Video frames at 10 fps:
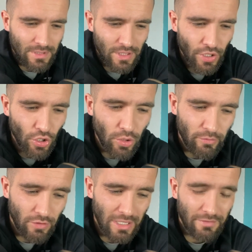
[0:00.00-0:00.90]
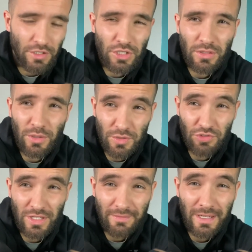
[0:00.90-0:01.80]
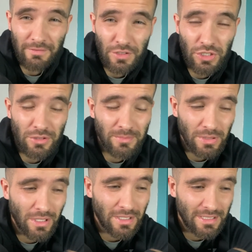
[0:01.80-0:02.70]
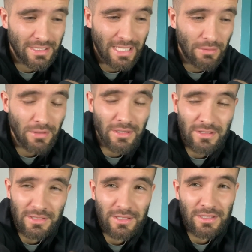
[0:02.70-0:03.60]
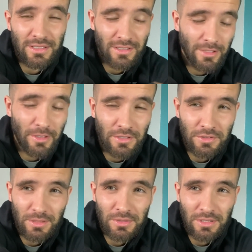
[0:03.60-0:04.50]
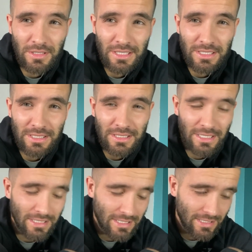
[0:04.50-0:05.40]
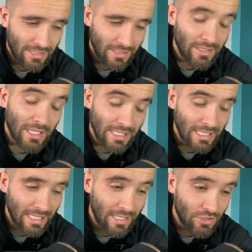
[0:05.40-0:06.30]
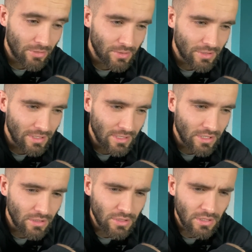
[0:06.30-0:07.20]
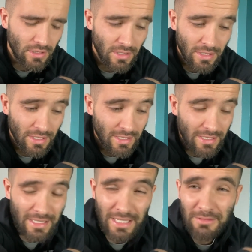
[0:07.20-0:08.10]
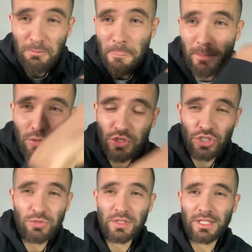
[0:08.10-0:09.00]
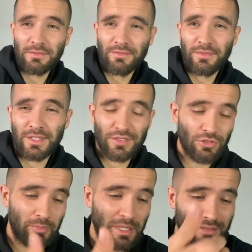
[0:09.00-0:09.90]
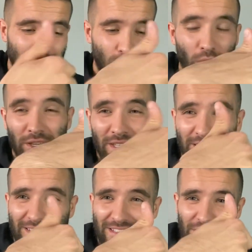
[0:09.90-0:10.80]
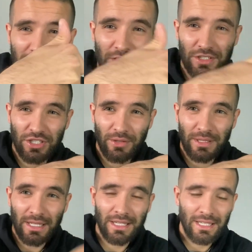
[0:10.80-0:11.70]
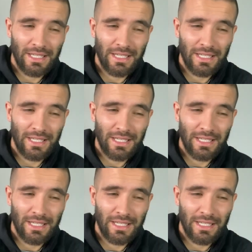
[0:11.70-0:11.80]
not up for a laugh and a joke. I wasn't trying to have a laugh and a joke, but like they were, come on, job done, let's as in get the job done, let's go. So yeah, put the tubes in. I saw a big white syringe go in and